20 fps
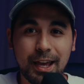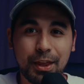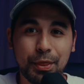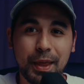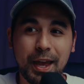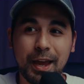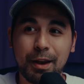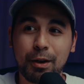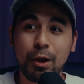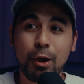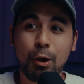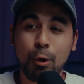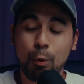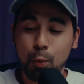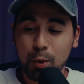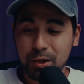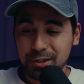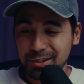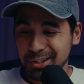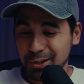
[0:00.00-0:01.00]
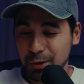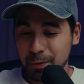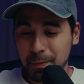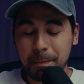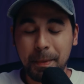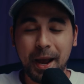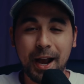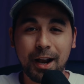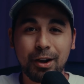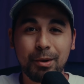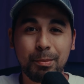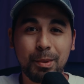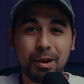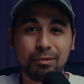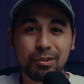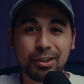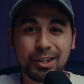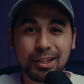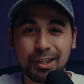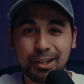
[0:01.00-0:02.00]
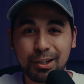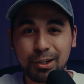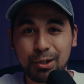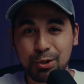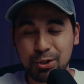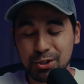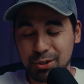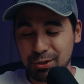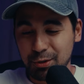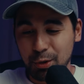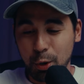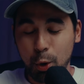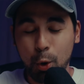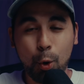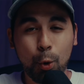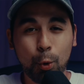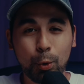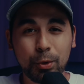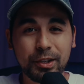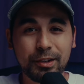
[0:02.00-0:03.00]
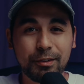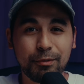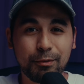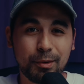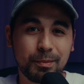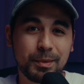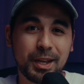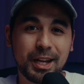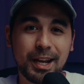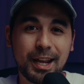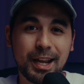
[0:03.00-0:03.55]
and that once you pack up everything, you just hold it from that